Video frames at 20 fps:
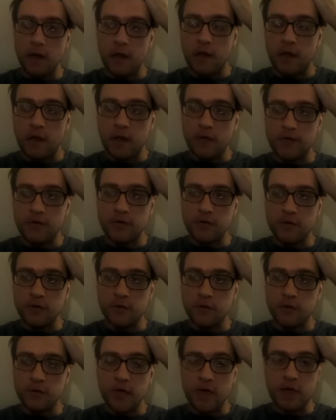like
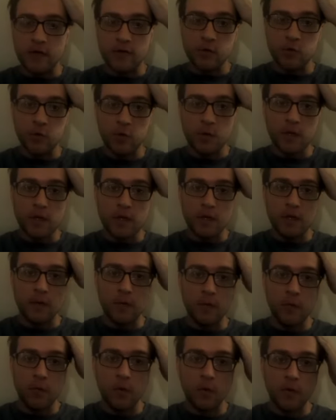to
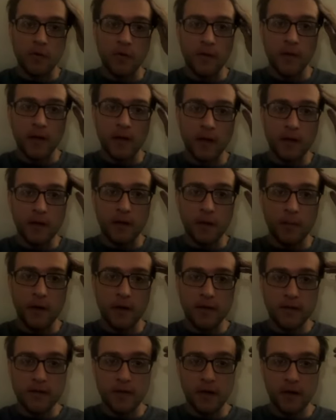daydream or think
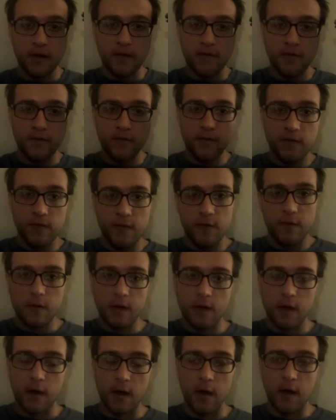about stuff.
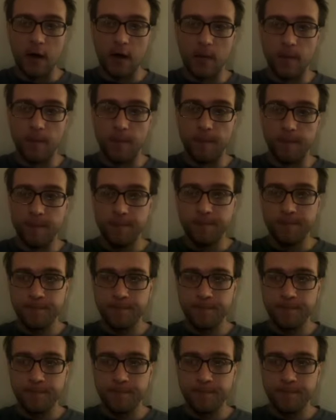Um,